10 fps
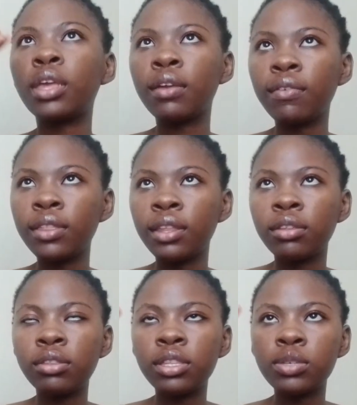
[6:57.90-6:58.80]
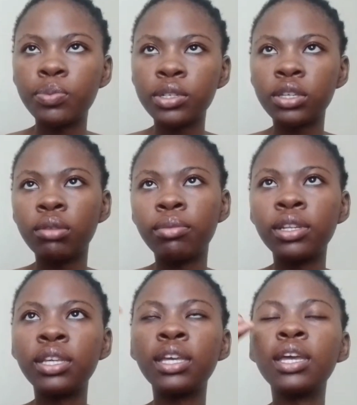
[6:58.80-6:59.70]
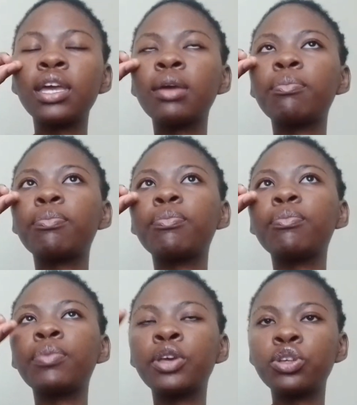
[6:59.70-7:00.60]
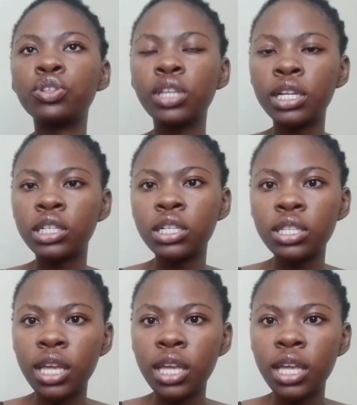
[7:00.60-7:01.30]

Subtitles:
giving this person money, because they're just